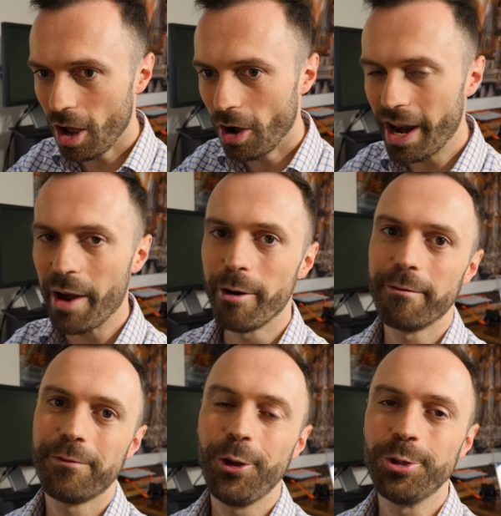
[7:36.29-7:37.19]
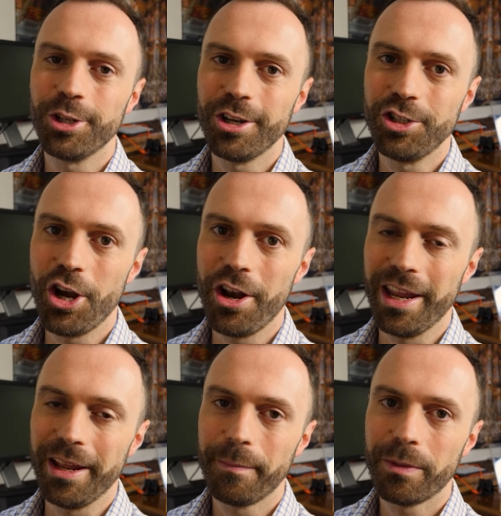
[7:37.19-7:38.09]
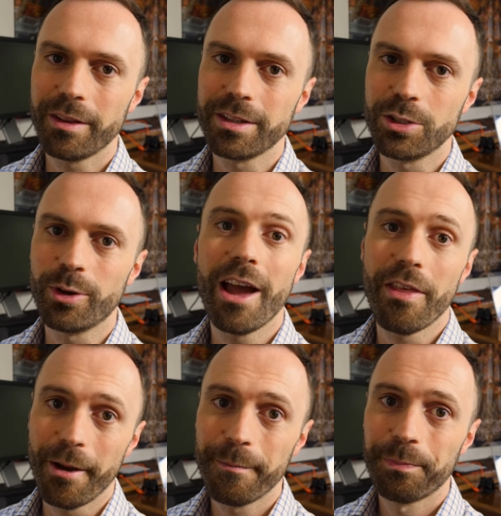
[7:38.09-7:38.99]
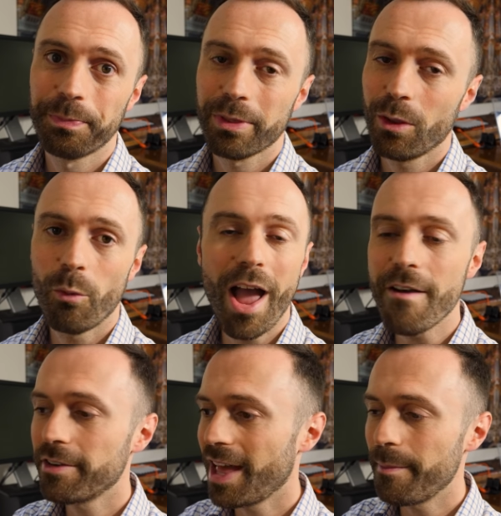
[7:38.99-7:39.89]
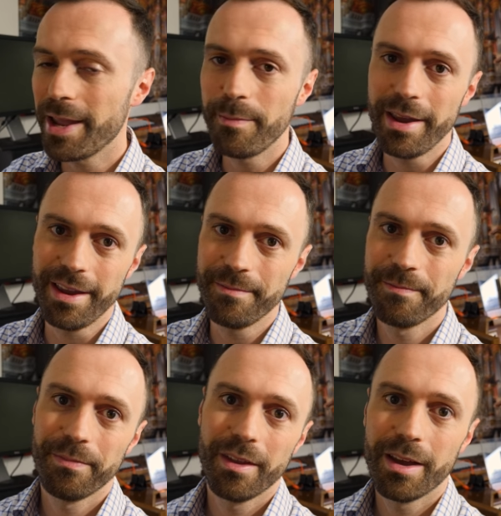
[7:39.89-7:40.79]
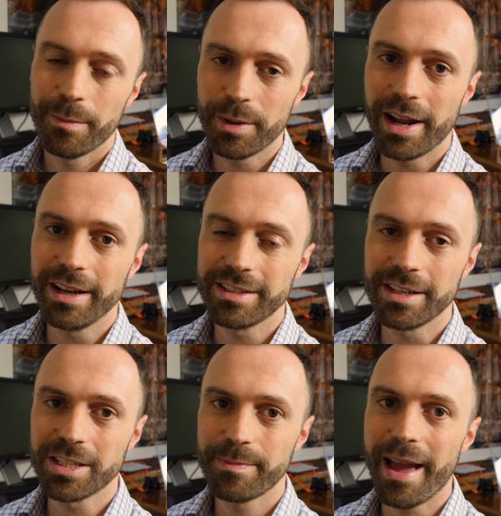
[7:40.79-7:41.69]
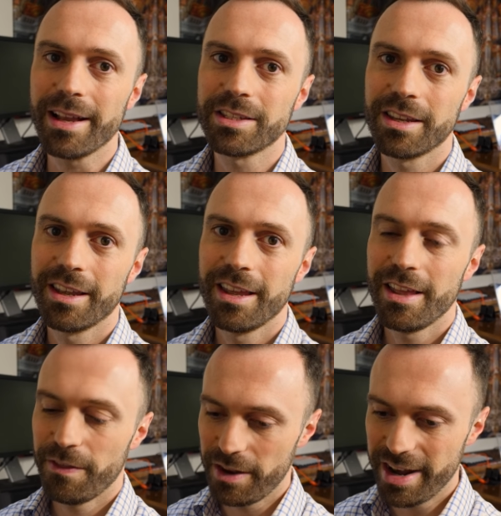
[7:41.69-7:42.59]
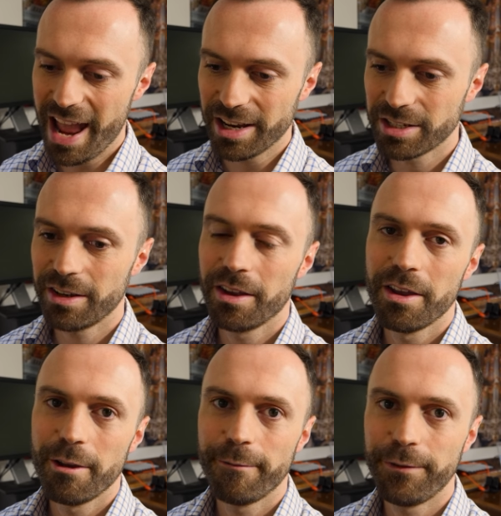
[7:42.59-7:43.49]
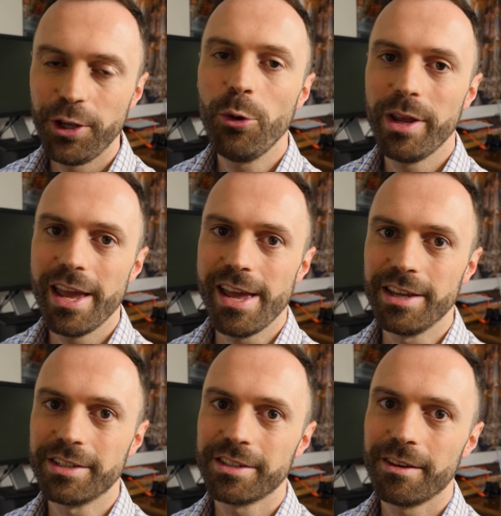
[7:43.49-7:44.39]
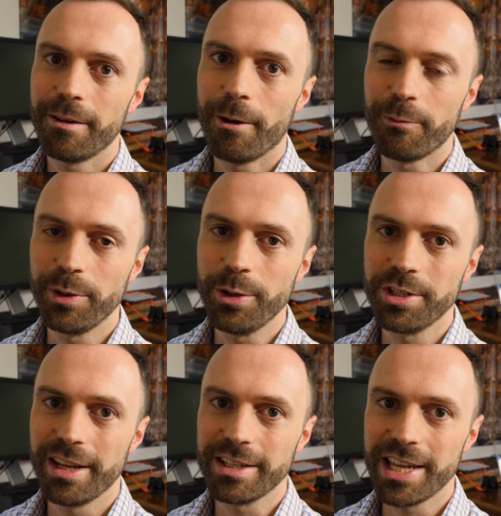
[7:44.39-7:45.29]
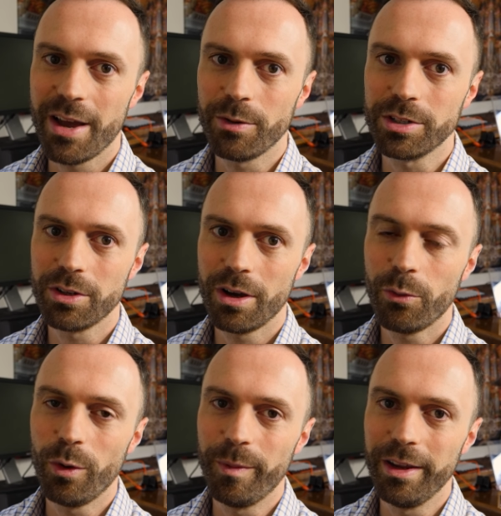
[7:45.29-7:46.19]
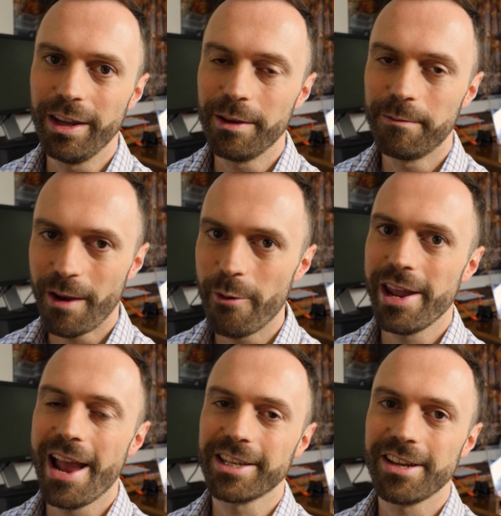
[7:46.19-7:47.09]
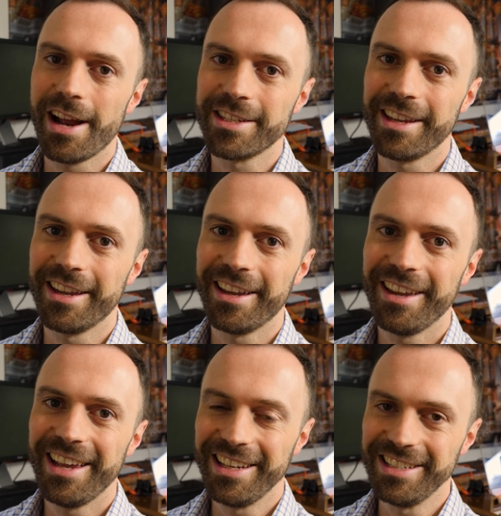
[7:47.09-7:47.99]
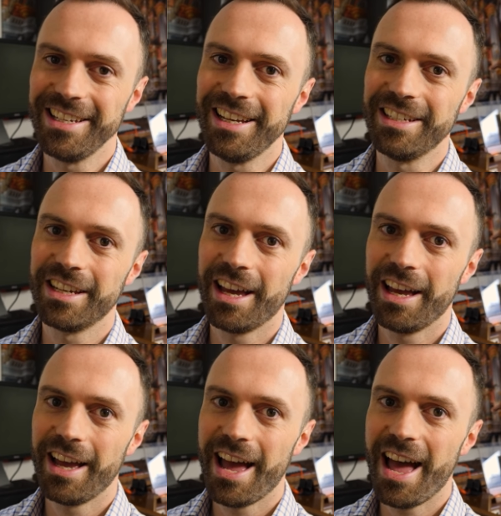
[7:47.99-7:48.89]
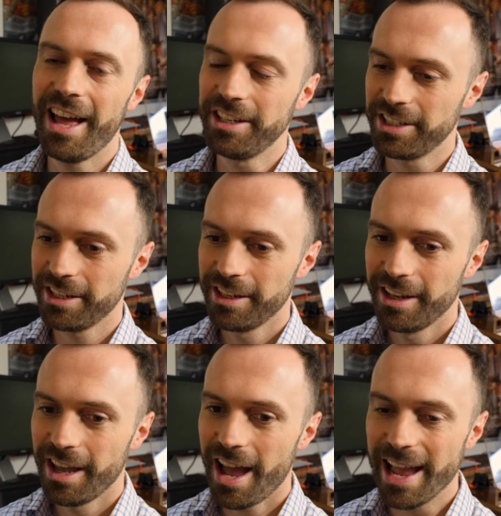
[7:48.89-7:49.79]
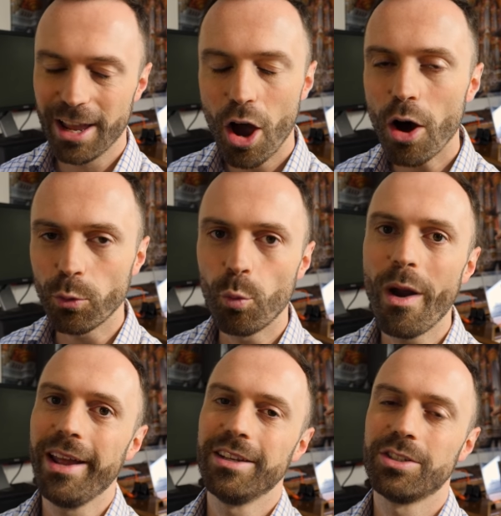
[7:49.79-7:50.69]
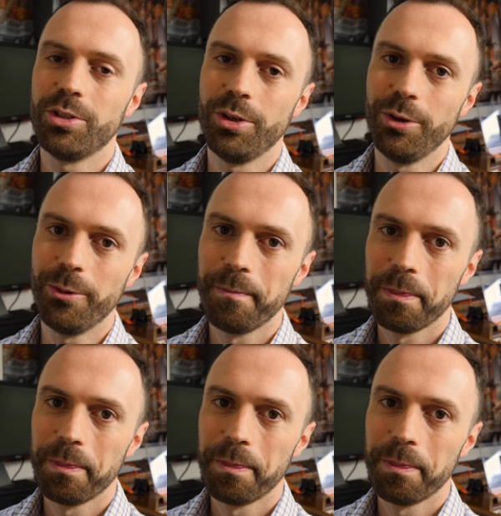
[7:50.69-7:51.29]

on our future journey together, wherever that may be. But I suspect the next few years of Beauty in Sound will be very exciting indeed, and I can't wait to